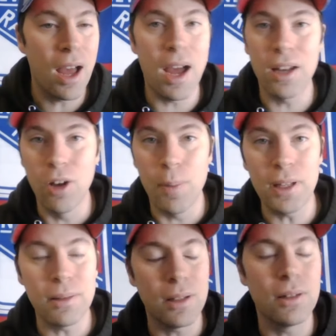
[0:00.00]
a little
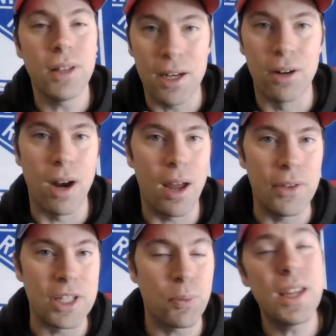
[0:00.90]
bit later
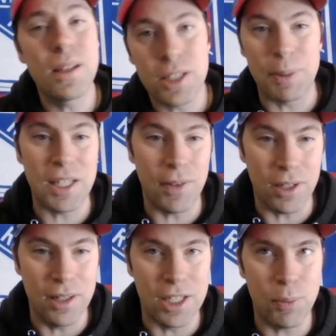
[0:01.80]
this week,
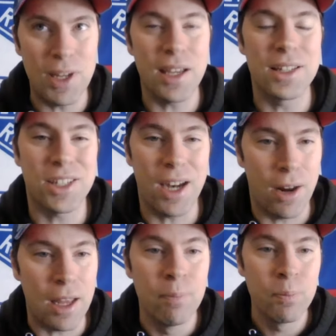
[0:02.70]
specifically this weekend,
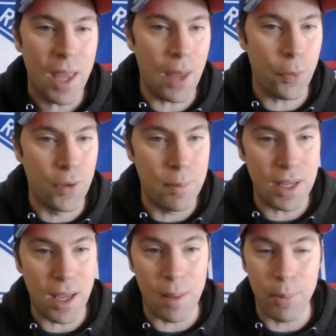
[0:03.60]
Saturday at 3
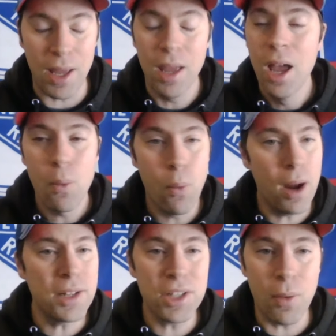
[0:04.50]
p.m. But
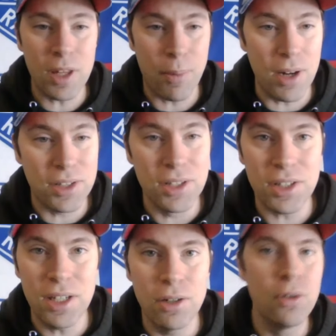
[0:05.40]
wanted to start with the
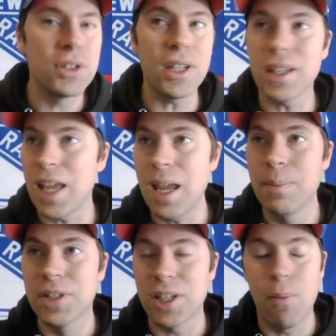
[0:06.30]
Brodzinski news. It
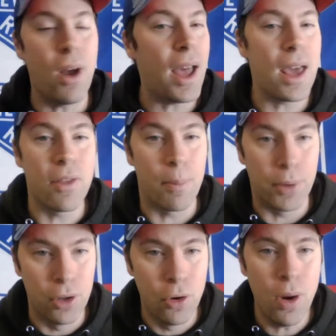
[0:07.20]
came somewhat out of the
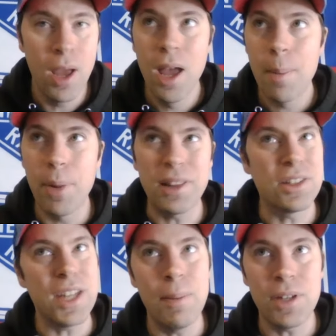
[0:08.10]
blue, but at the
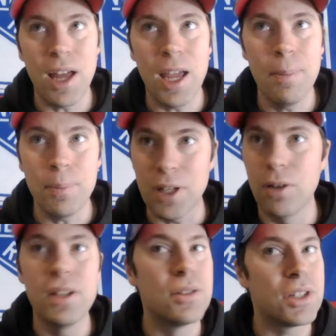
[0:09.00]
same time, you know,
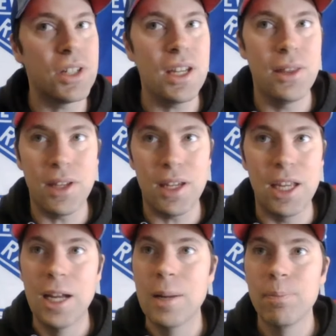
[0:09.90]
you see
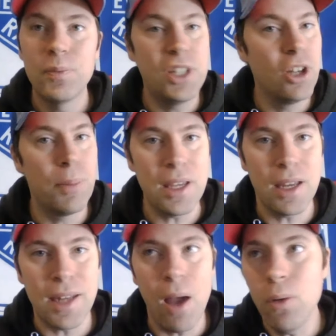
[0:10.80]
the deal being
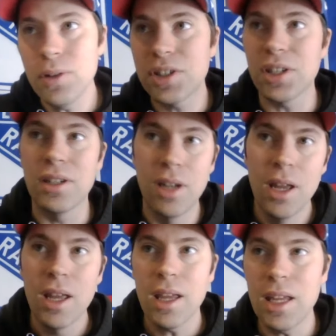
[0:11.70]
announced and
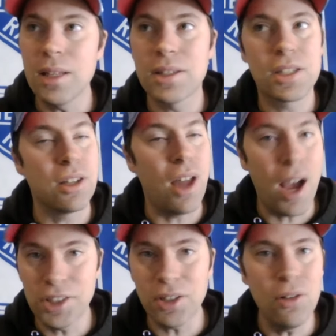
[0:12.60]
it's
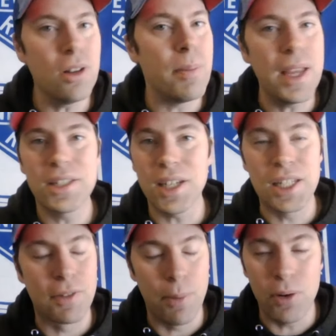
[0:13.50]
logical. It makes
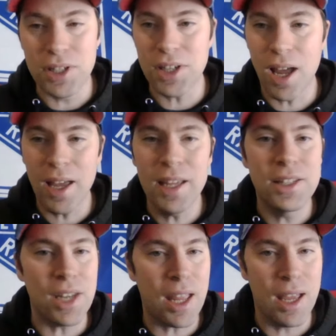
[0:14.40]
sense for both
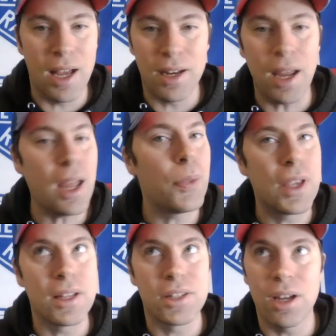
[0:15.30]
sides. And I
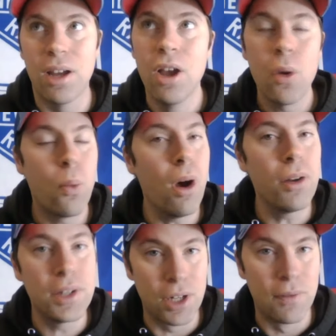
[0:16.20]
think it's a
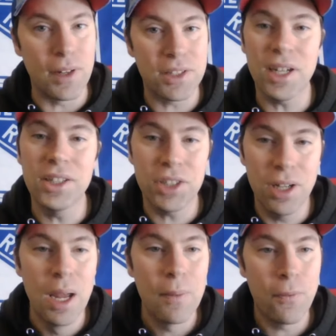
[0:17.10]
well-deserved extension
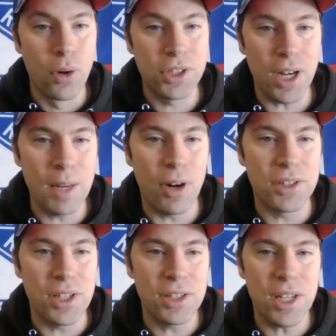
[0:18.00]
for Jonny
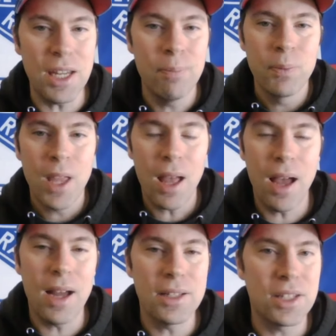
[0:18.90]
Brodzinski.
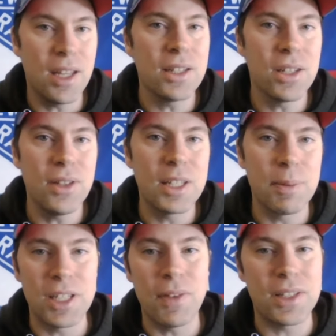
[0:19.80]
To get into the
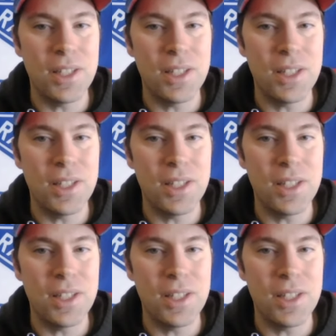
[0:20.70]
specific